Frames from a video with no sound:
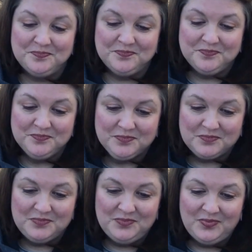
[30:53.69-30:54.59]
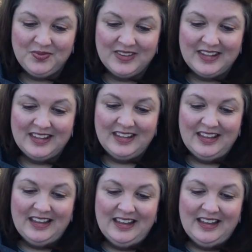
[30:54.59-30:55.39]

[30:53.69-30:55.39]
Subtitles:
Nothing is said.